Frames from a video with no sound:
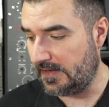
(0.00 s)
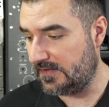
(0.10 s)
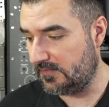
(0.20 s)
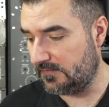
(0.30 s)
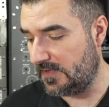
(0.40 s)

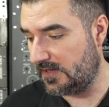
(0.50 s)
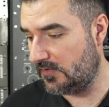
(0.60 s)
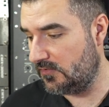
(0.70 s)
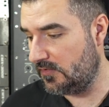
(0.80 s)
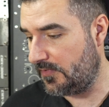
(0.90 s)
didn't make a
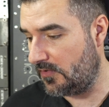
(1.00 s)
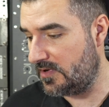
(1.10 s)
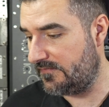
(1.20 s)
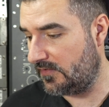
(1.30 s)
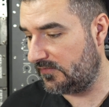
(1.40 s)
loop, a
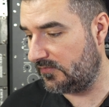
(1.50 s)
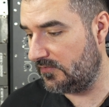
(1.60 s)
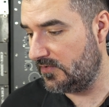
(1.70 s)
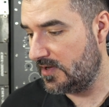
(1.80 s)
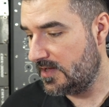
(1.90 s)
reverse too.